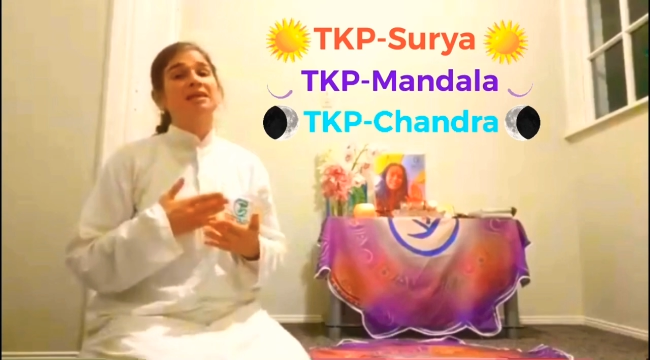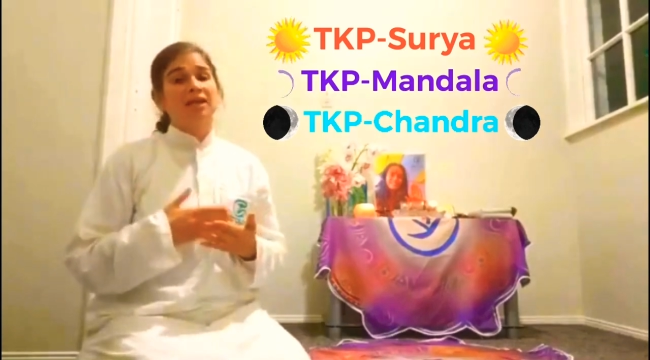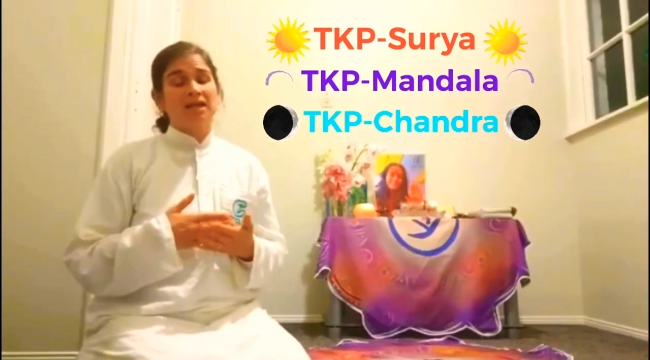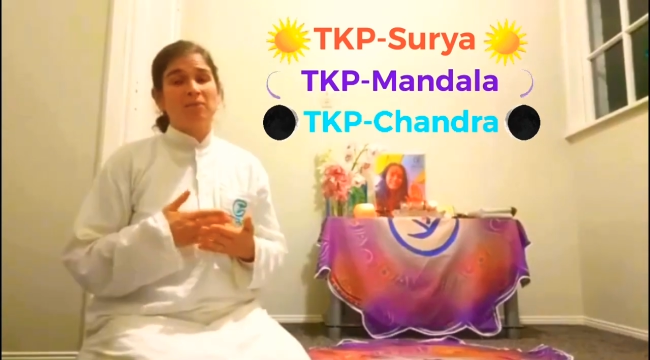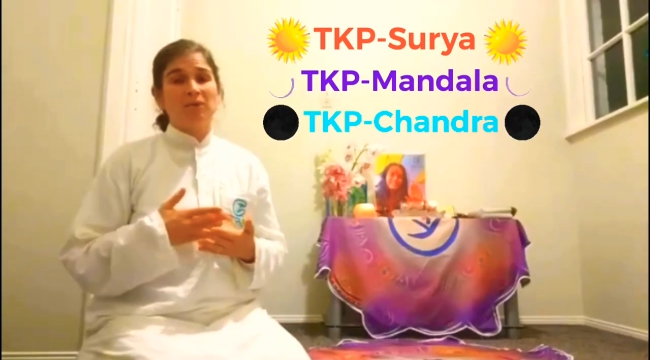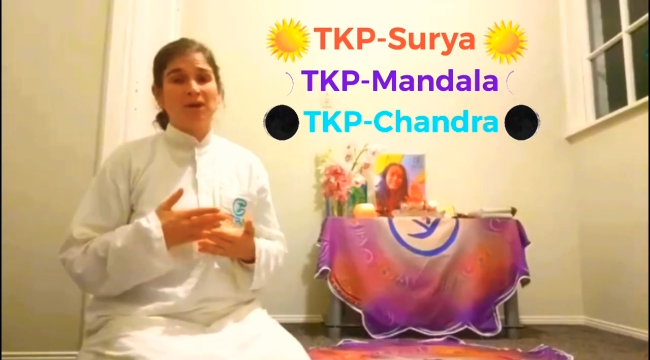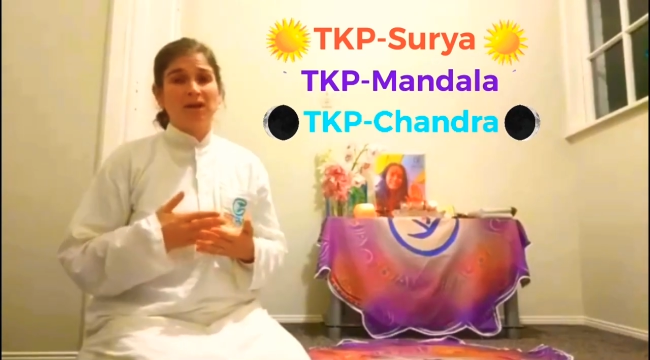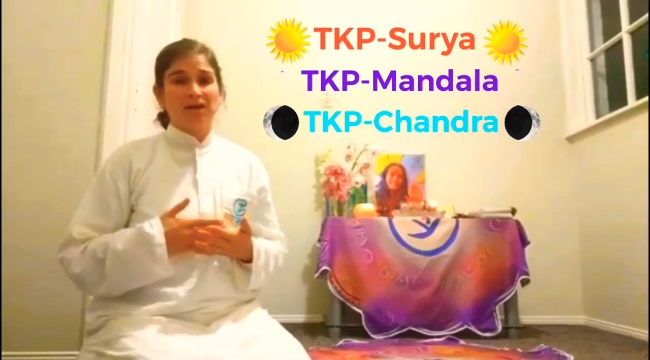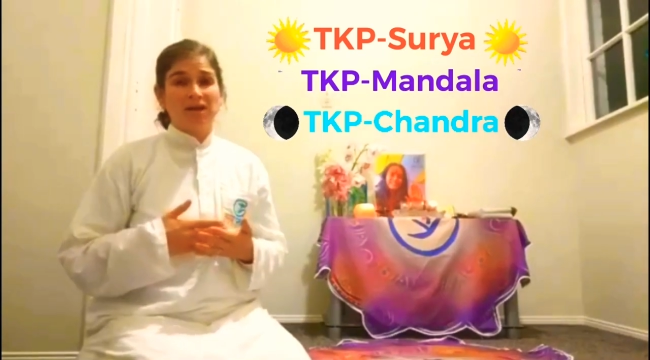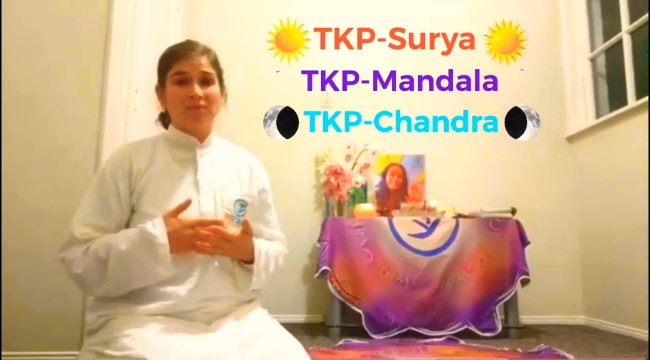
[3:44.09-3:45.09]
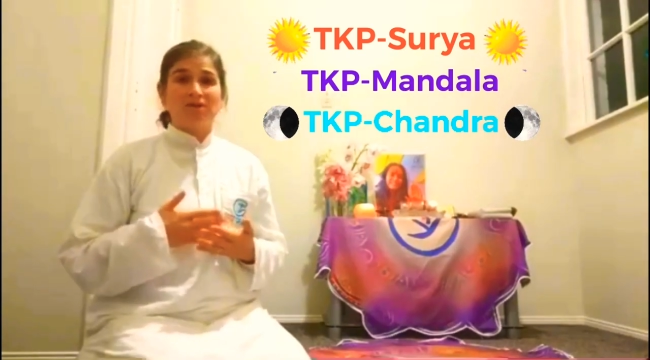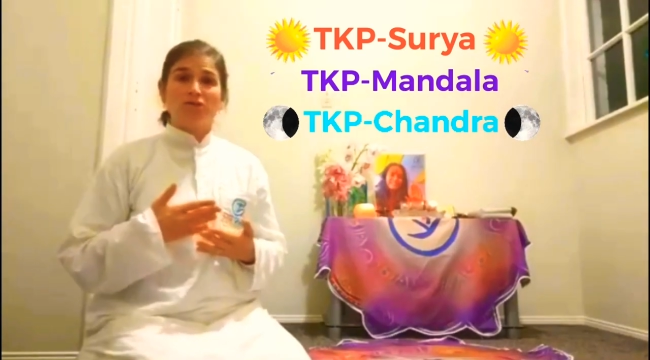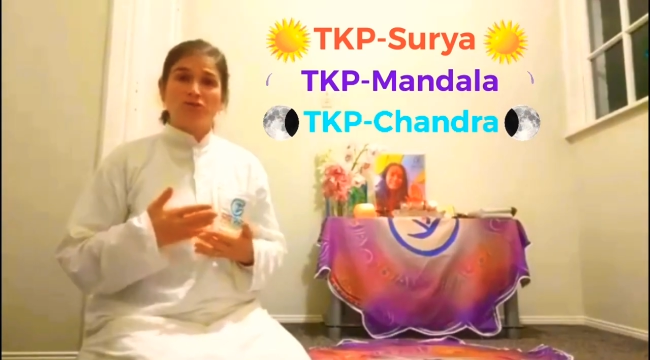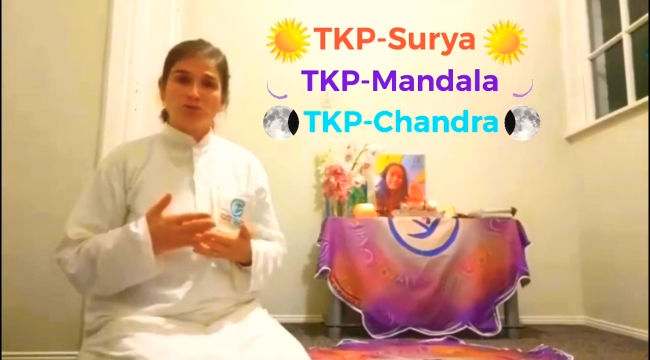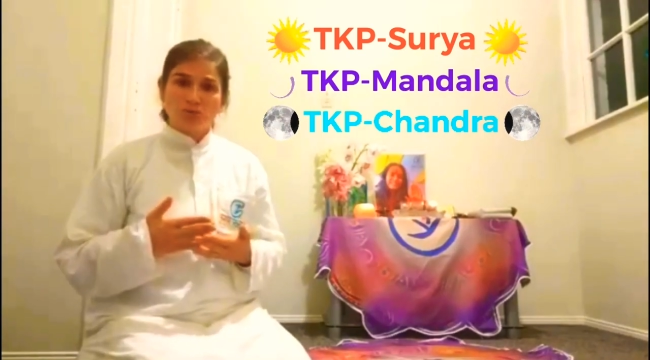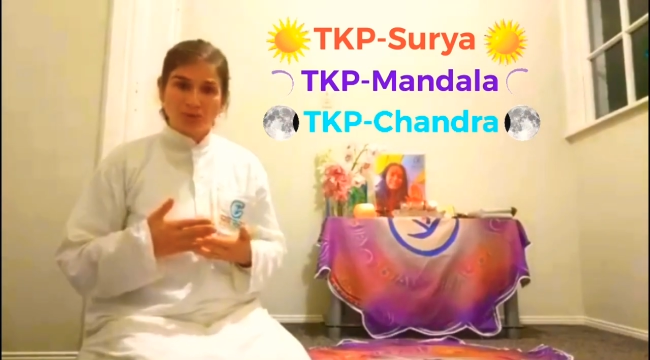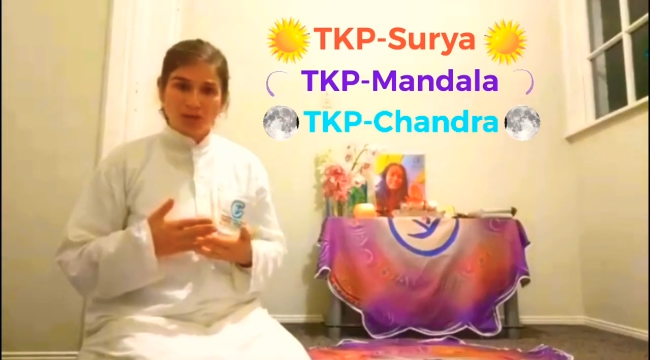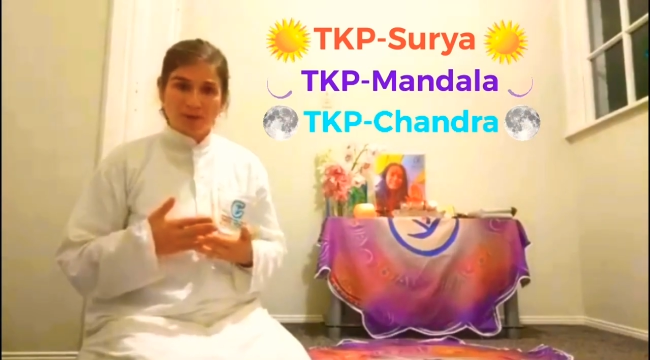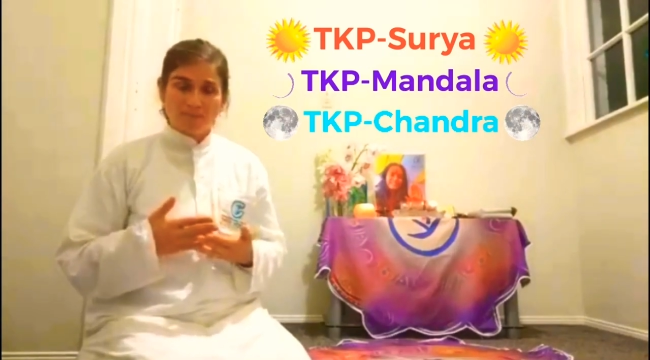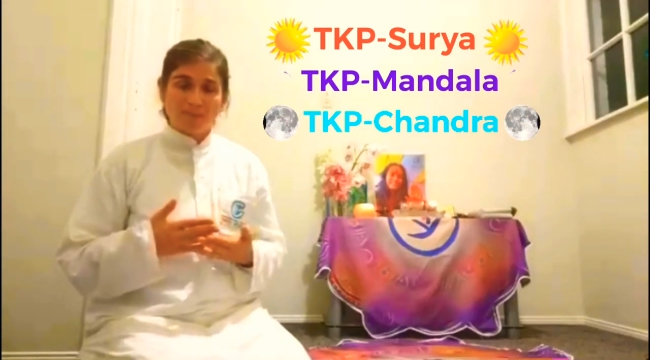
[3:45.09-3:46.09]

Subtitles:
Kriya, Pranayama, Surya.